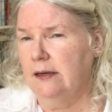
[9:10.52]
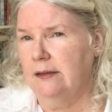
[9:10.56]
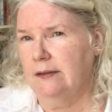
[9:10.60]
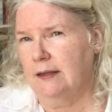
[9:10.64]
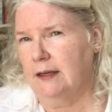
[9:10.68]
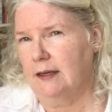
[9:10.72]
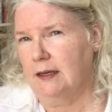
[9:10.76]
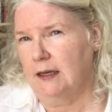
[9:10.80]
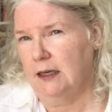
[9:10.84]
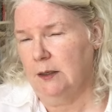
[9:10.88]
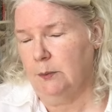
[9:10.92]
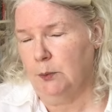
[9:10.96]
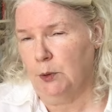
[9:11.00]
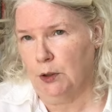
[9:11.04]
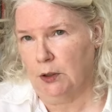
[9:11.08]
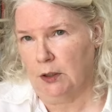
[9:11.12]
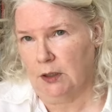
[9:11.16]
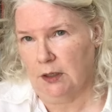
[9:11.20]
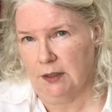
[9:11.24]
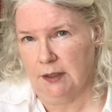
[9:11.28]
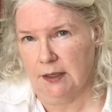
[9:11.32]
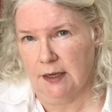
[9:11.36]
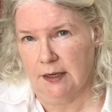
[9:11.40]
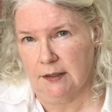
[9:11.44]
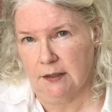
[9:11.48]
that keep her
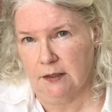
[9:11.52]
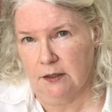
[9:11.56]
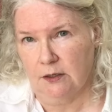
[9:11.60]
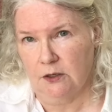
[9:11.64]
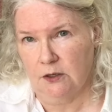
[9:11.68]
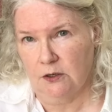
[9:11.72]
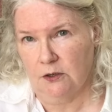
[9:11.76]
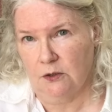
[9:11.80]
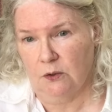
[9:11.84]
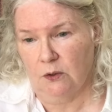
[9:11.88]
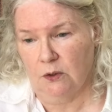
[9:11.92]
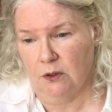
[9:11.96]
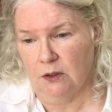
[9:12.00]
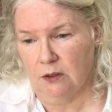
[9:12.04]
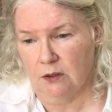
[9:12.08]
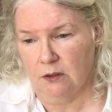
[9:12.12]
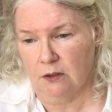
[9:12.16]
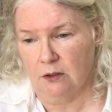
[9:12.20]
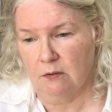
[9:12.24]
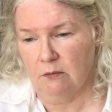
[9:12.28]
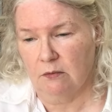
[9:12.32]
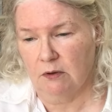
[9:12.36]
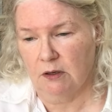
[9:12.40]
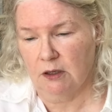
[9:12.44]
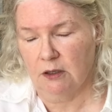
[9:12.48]
connected to her,
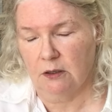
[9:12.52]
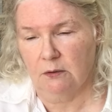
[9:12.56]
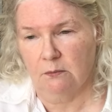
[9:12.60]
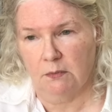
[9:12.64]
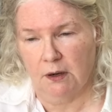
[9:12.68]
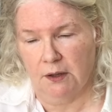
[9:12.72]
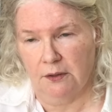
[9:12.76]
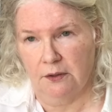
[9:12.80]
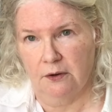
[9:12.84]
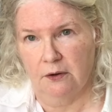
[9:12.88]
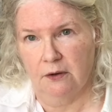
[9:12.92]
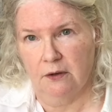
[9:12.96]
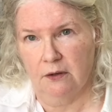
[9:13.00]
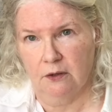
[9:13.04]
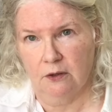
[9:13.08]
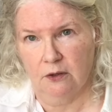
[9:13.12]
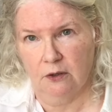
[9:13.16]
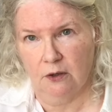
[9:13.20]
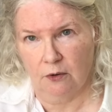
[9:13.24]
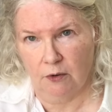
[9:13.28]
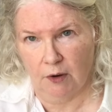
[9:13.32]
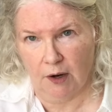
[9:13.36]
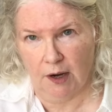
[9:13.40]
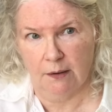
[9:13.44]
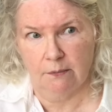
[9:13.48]
her mother and her
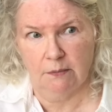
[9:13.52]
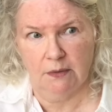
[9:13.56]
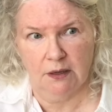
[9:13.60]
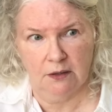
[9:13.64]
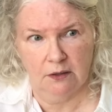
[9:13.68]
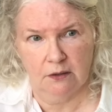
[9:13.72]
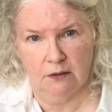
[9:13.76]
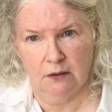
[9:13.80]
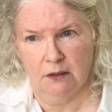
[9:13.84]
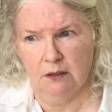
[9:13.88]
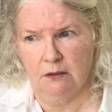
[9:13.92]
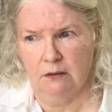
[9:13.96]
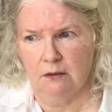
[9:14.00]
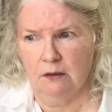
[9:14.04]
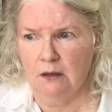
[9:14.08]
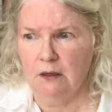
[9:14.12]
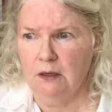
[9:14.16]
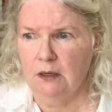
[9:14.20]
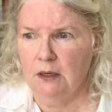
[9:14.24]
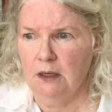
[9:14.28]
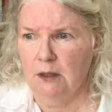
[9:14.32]
grandmother and